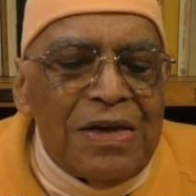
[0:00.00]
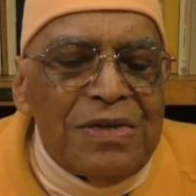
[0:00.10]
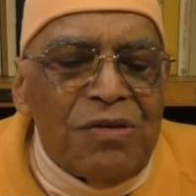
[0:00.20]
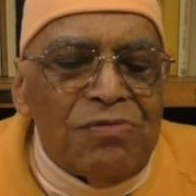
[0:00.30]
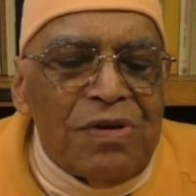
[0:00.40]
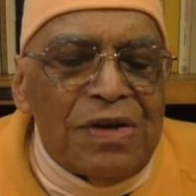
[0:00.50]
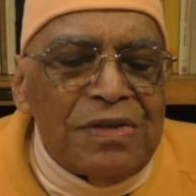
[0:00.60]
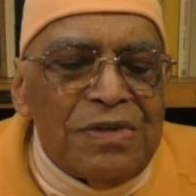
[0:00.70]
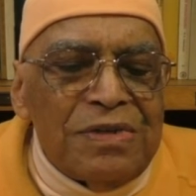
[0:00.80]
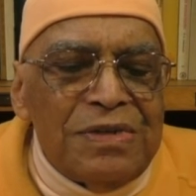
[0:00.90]

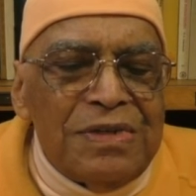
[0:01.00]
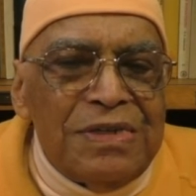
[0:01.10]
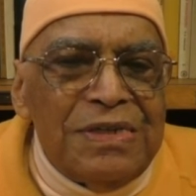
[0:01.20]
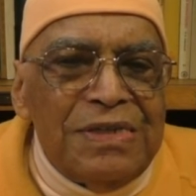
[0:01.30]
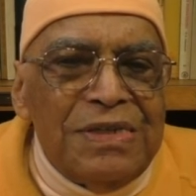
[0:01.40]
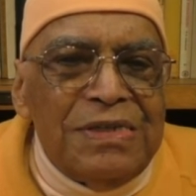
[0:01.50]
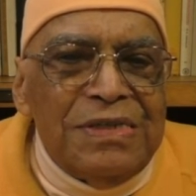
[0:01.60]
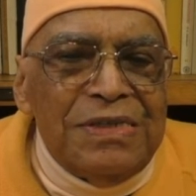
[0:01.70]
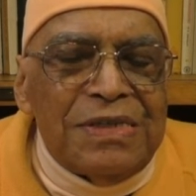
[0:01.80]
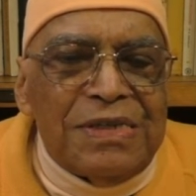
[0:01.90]
And
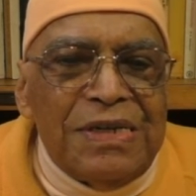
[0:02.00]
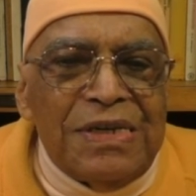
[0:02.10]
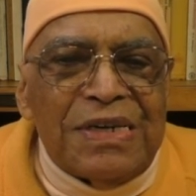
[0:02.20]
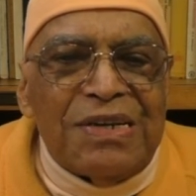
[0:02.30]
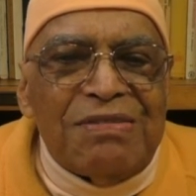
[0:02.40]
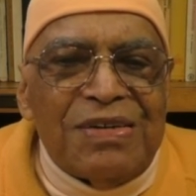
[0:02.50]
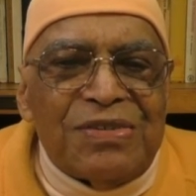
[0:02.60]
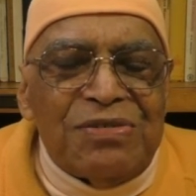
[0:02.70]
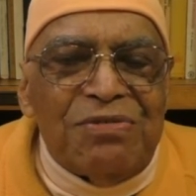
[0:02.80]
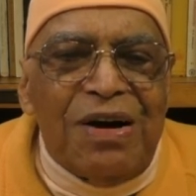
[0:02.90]
the Creator
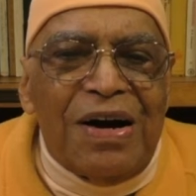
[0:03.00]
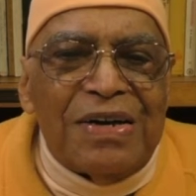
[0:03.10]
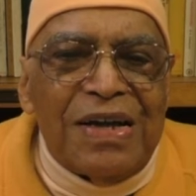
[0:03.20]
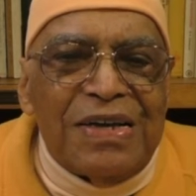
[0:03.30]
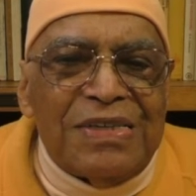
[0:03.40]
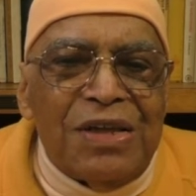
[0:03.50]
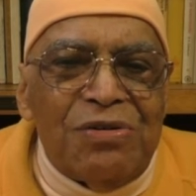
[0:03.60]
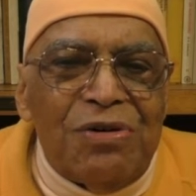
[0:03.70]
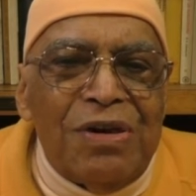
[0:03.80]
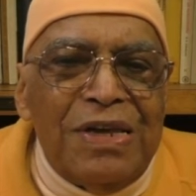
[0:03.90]
was one and the
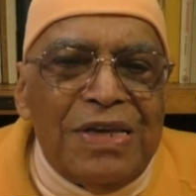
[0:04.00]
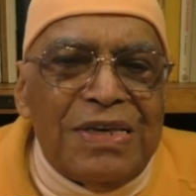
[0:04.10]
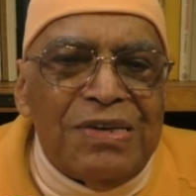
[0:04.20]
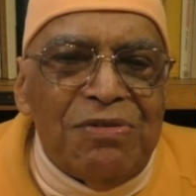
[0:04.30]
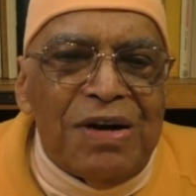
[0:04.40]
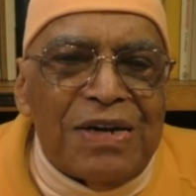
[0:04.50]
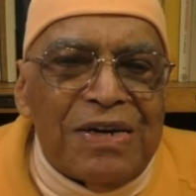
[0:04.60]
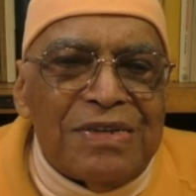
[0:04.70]
only one.